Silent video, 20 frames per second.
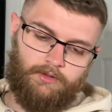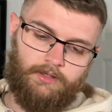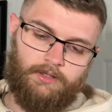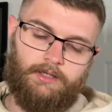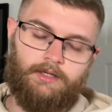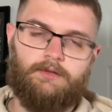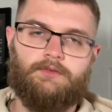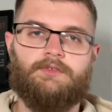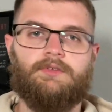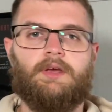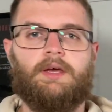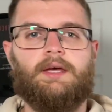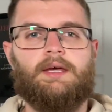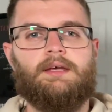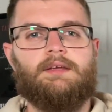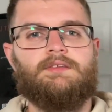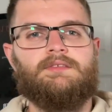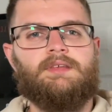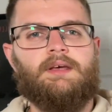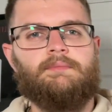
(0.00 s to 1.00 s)
It's a
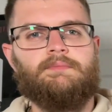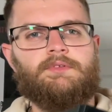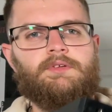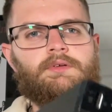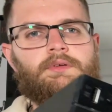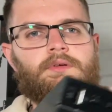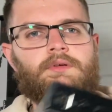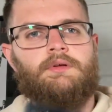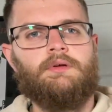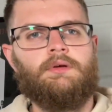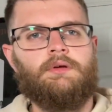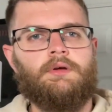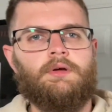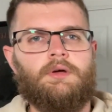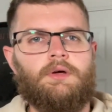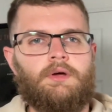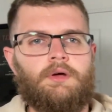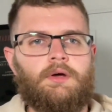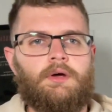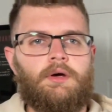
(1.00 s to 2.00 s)
Samsung
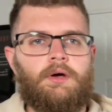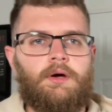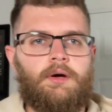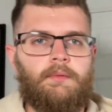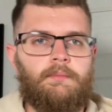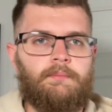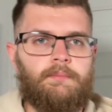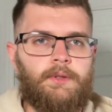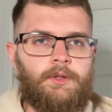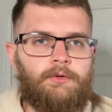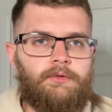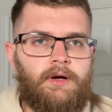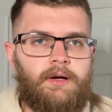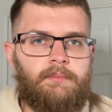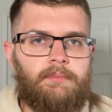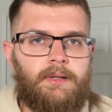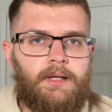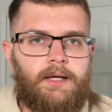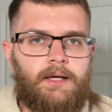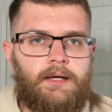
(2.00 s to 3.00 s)
Blu-ray
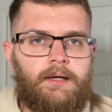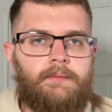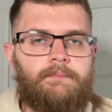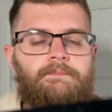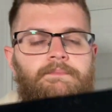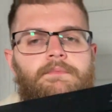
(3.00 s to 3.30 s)
player.